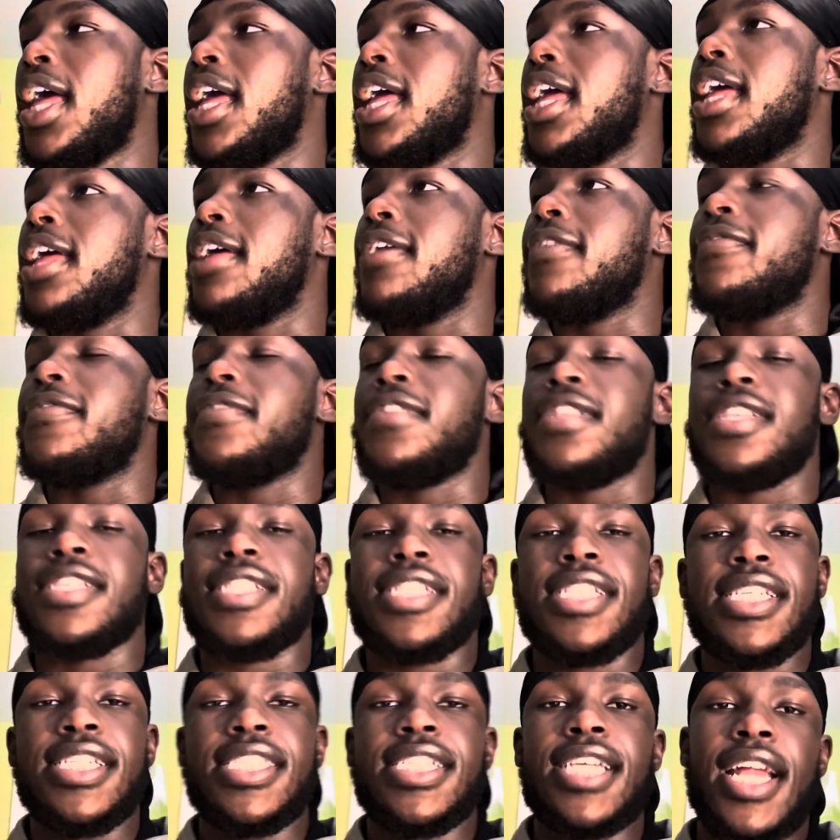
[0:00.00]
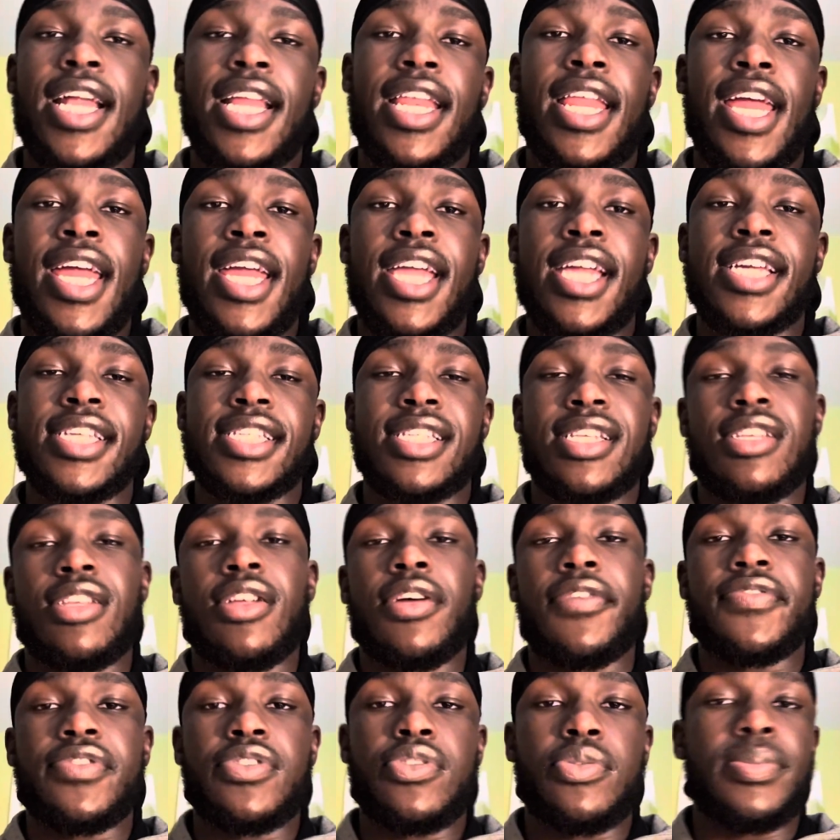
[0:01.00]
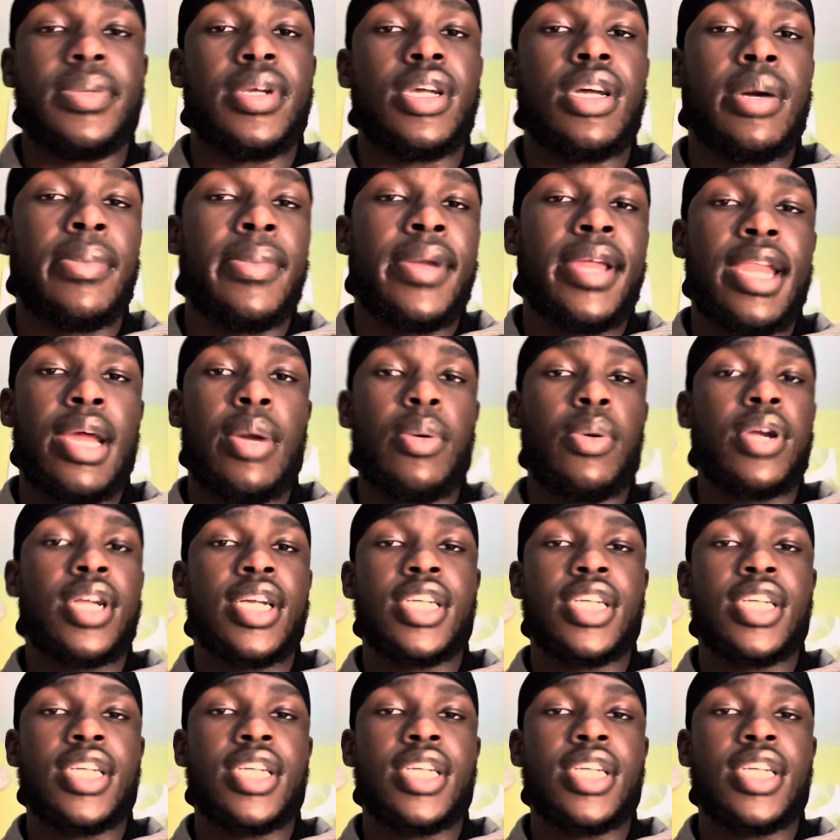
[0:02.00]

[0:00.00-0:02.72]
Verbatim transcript: if the CCNA is enough to become a network